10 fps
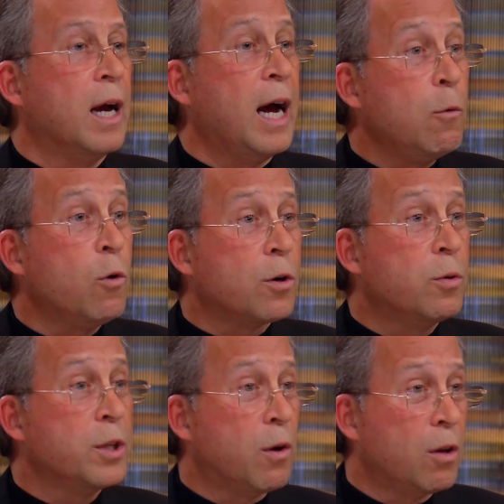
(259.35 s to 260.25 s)
I worked
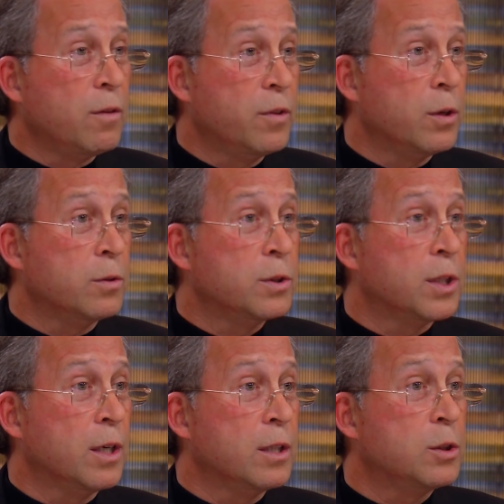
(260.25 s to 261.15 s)
with all of those
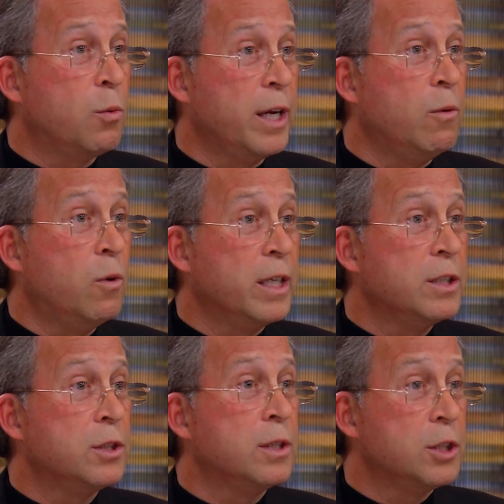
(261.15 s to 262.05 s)

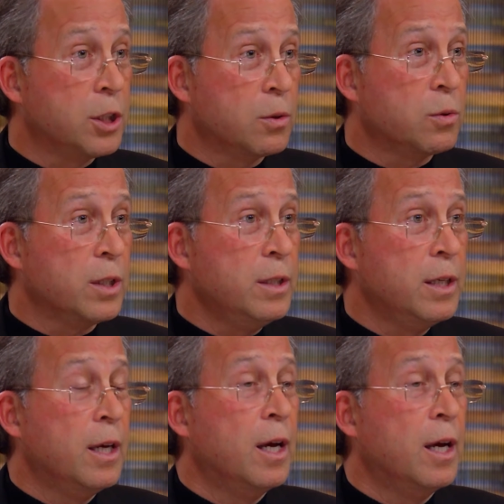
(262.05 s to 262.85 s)
21 children